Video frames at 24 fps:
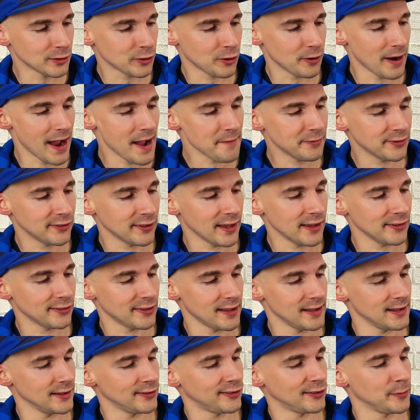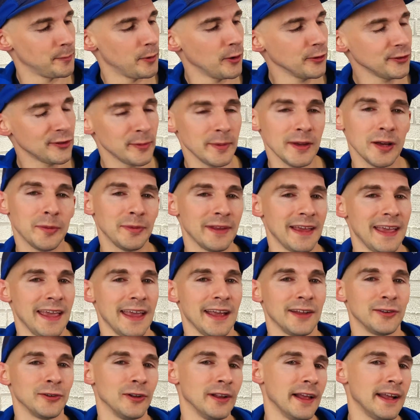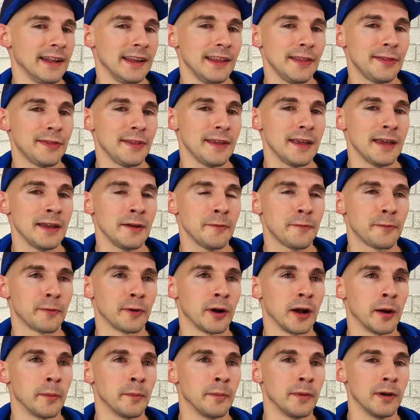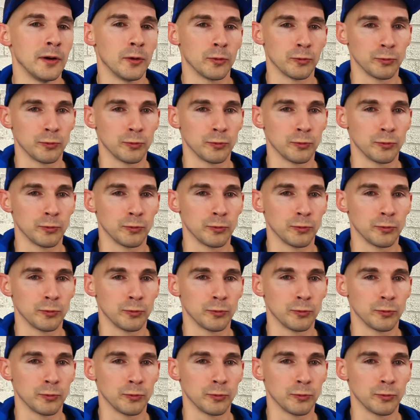Craft says that it's supposed to be able to handle anything from